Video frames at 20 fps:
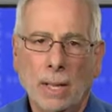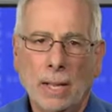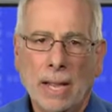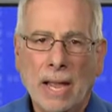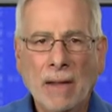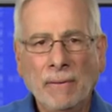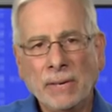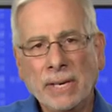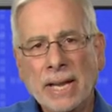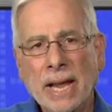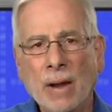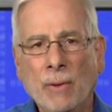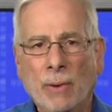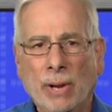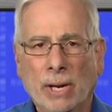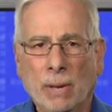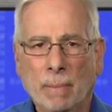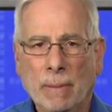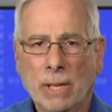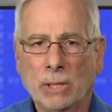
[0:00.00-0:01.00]
FDA
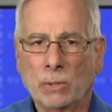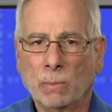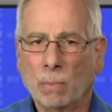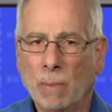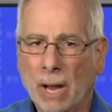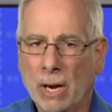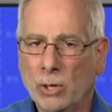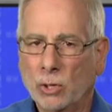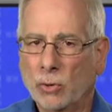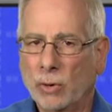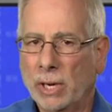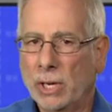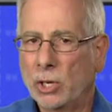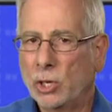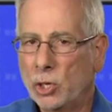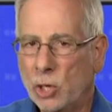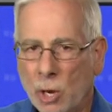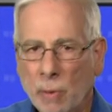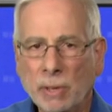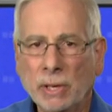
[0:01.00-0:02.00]
recommends monitoring
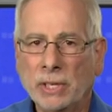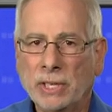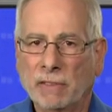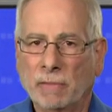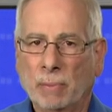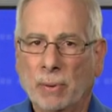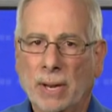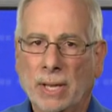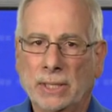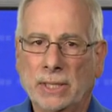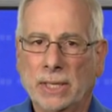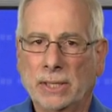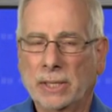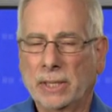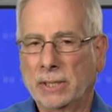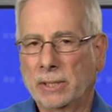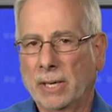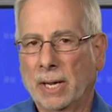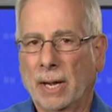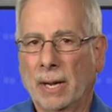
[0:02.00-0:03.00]
cumulative
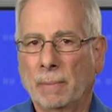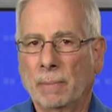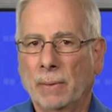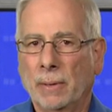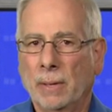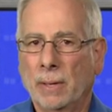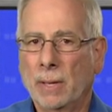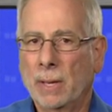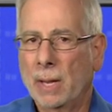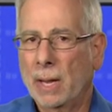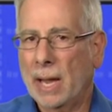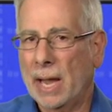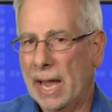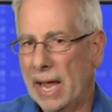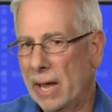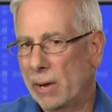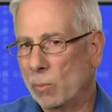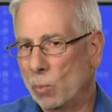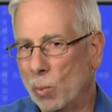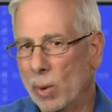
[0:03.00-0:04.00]
processing time,
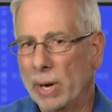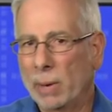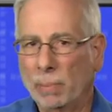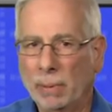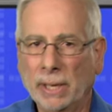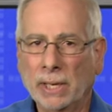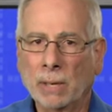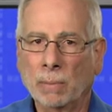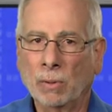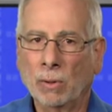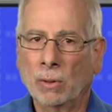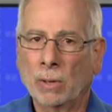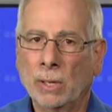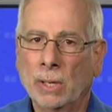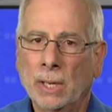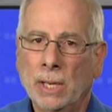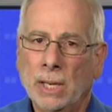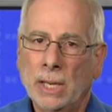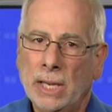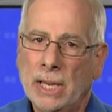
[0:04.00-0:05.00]
and when applicable,
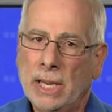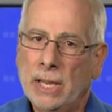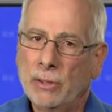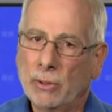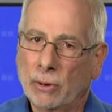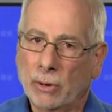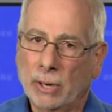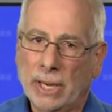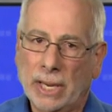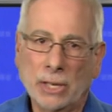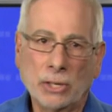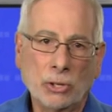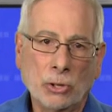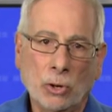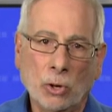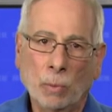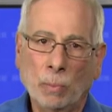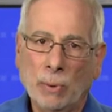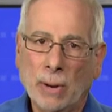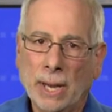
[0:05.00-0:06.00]
either
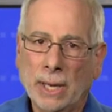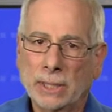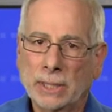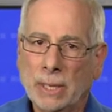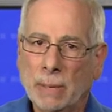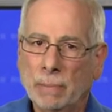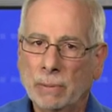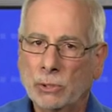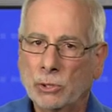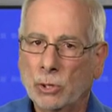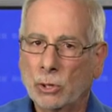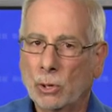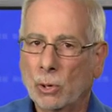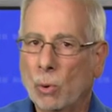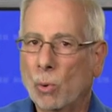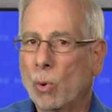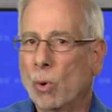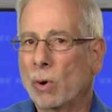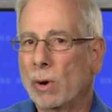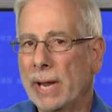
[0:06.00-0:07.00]
internal product temperature
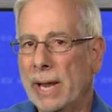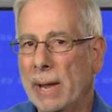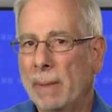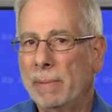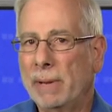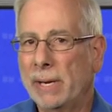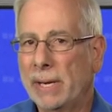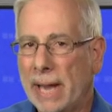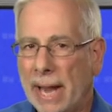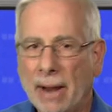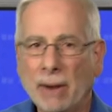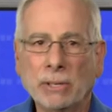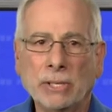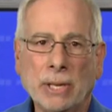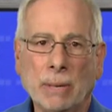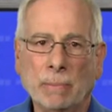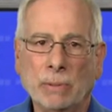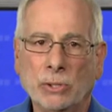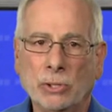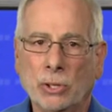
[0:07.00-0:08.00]
or ambient air
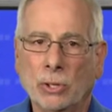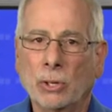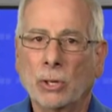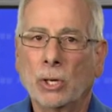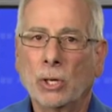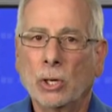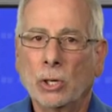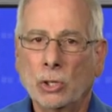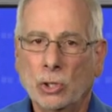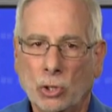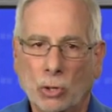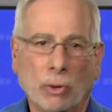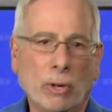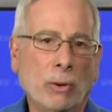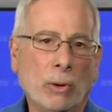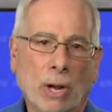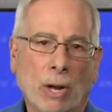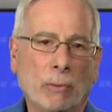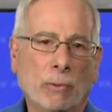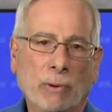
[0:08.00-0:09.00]
temperature during
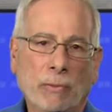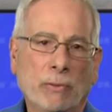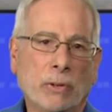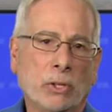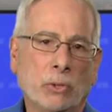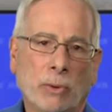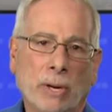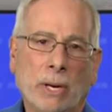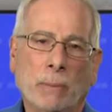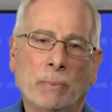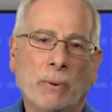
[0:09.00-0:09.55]
unrefrigerated